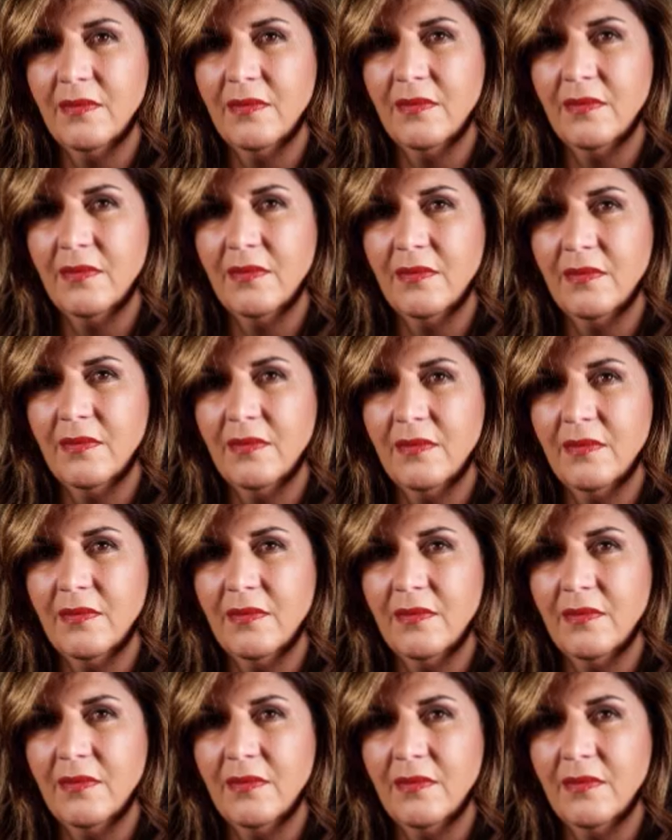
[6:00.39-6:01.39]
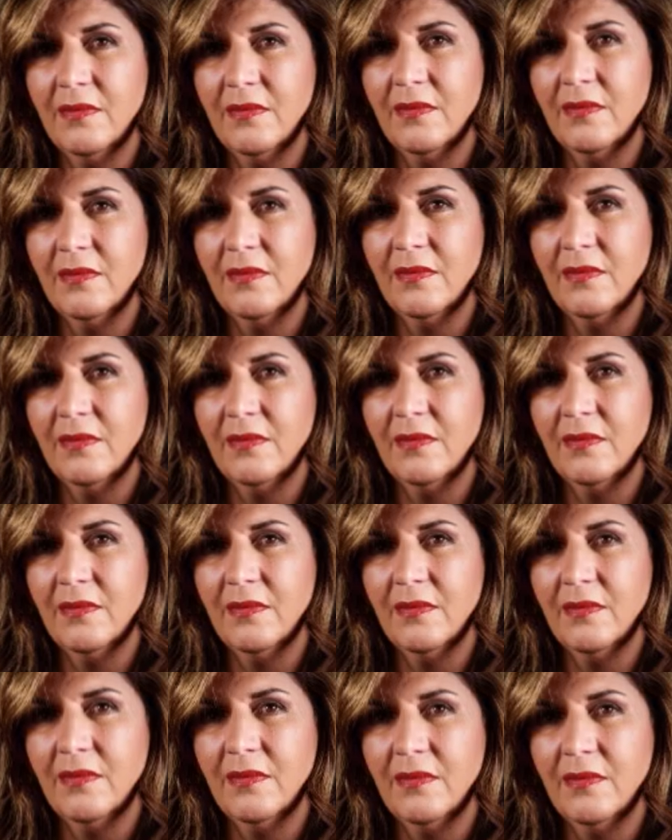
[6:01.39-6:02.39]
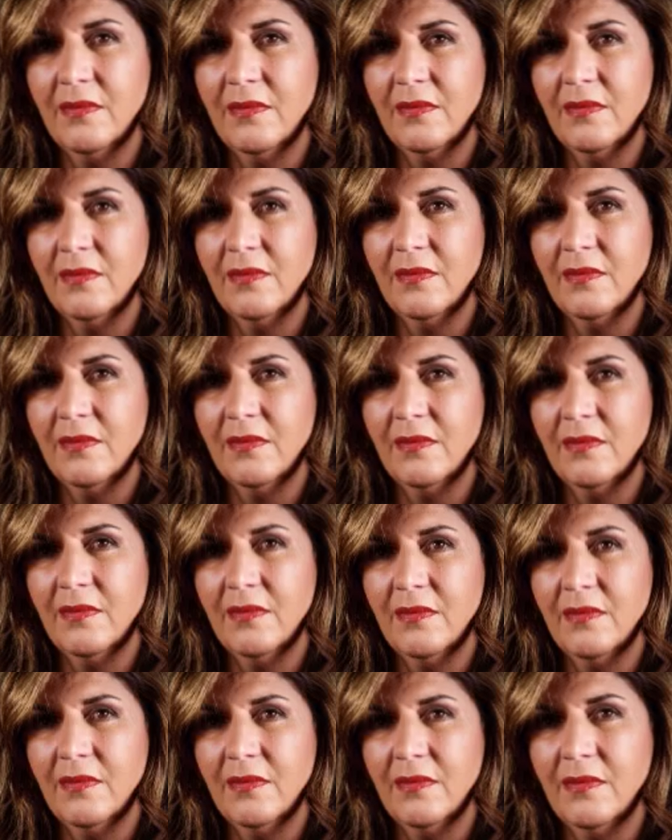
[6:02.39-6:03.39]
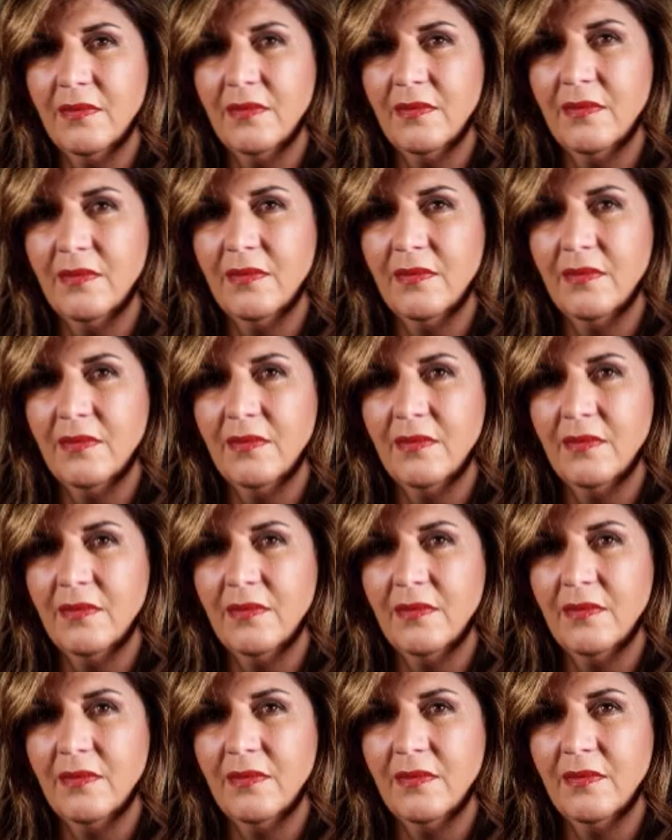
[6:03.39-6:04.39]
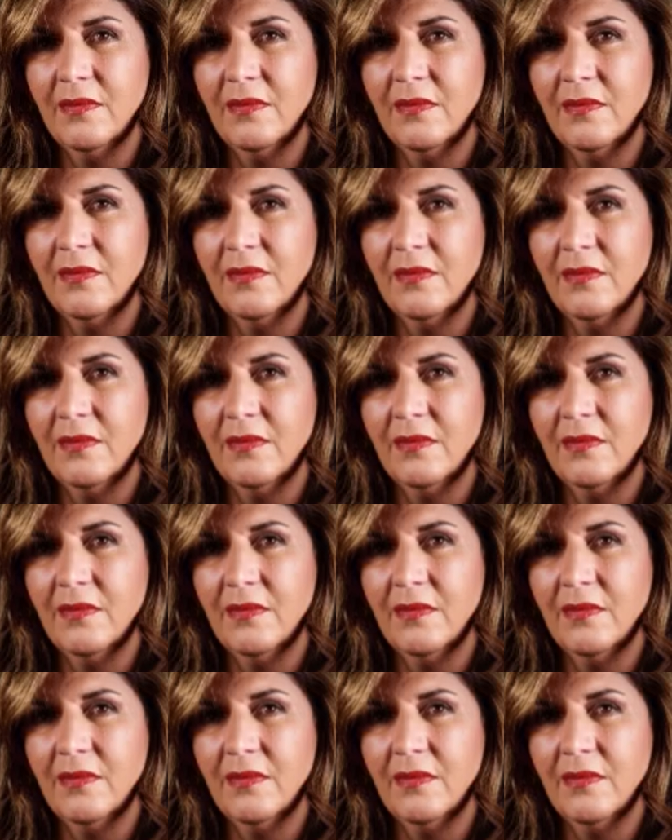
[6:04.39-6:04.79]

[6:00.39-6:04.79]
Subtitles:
The person shown says nothing.